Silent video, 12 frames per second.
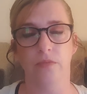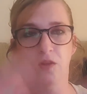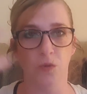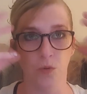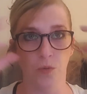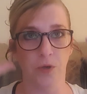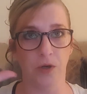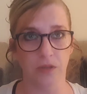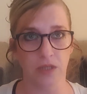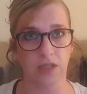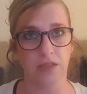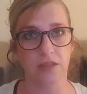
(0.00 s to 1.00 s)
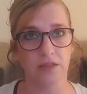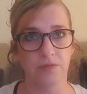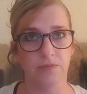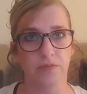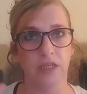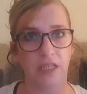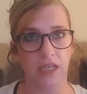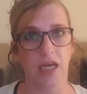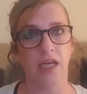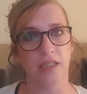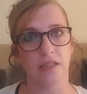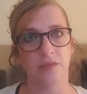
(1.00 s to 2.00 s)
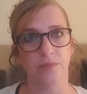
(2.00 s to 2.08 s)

thought process in your head.